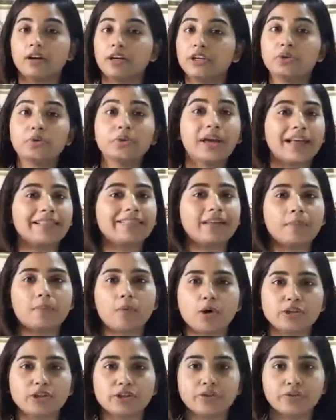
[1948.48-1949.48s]
you get the
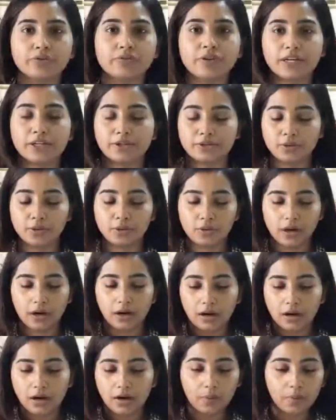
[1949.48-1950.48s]
module free. So
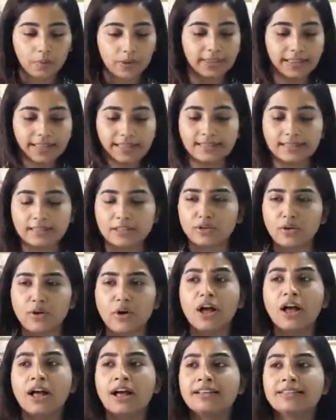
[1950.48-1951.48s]
with this, you know,
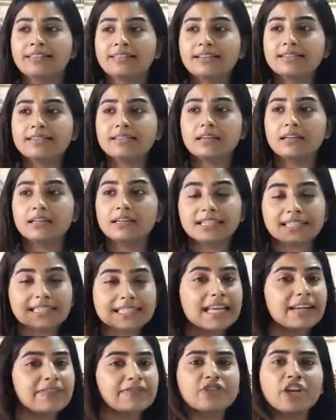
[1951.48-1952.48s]
this
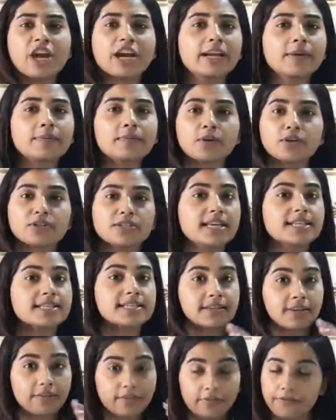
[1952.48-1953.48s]
self-check-in
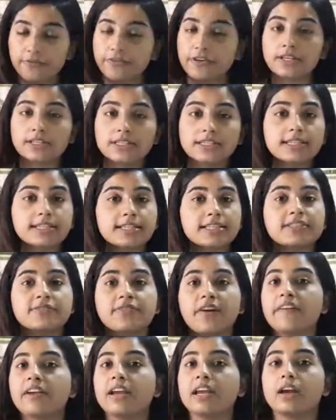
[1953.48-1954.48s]
process, first, it is
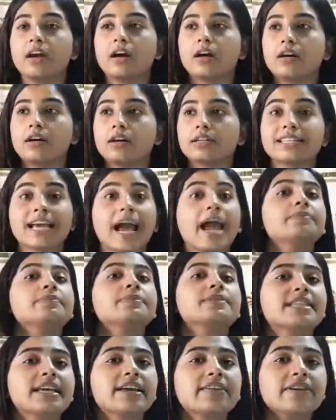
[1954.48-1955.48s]
very time
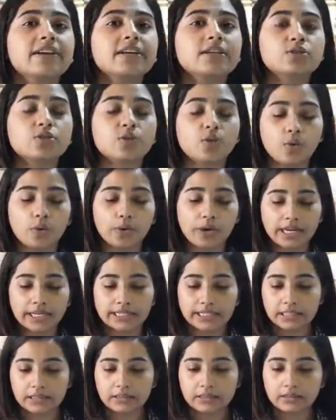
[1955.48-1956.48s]
saving, so
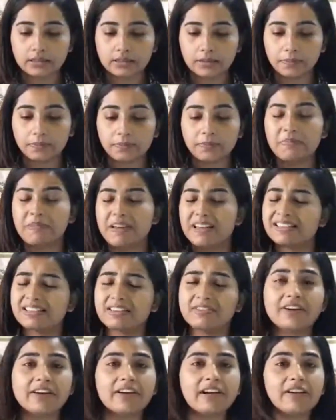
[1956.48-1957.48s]
it is a
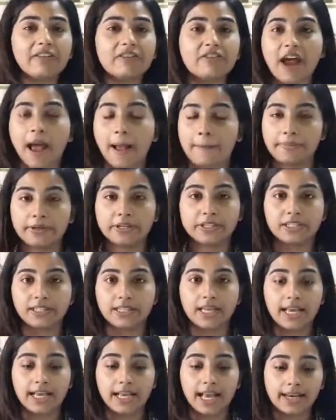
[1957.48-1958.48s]
very rapid
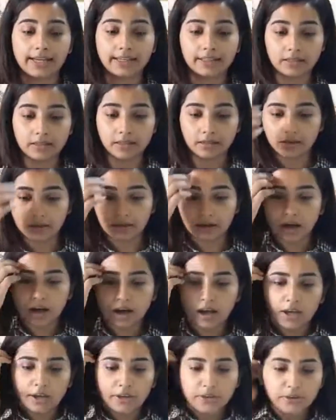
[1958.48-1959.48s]
thing. And
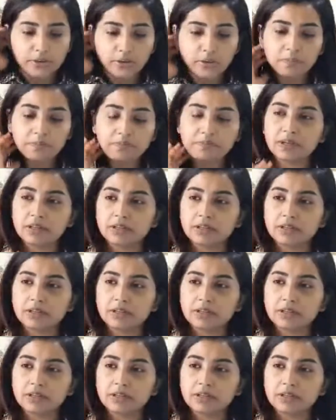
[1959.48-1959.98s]
you know,